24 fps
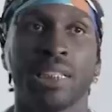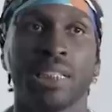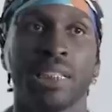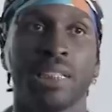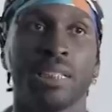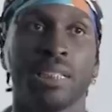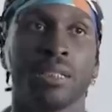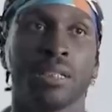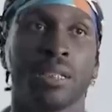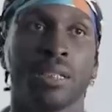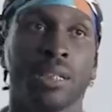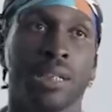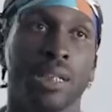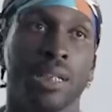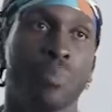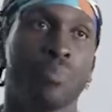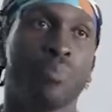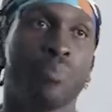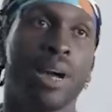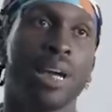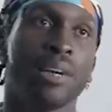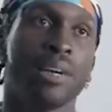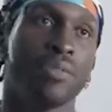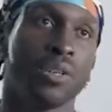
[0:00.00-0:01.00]
I didn't click
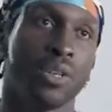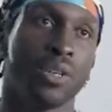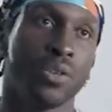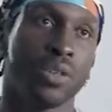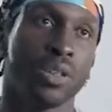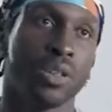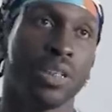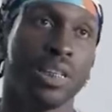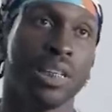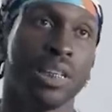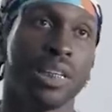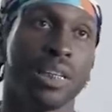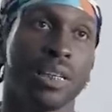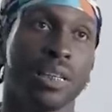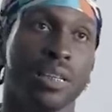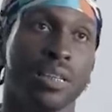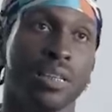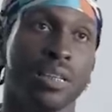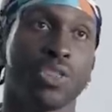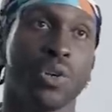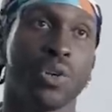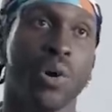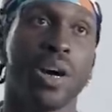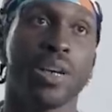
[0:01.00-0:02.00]
private on the link,
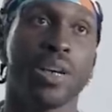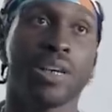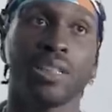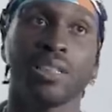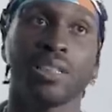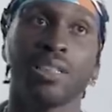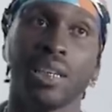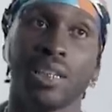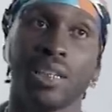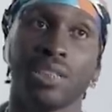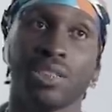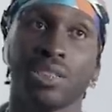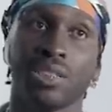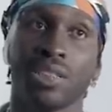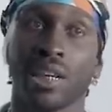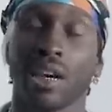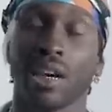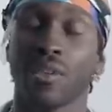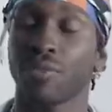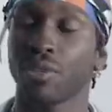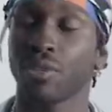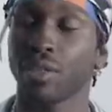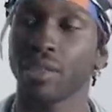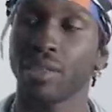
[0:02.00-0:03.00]
so unintentionally
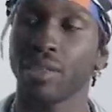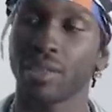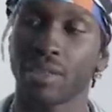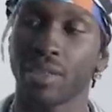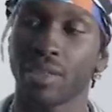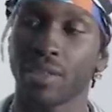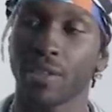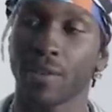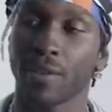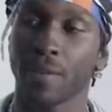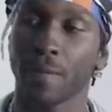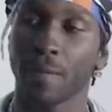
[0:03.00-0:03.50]
I released it.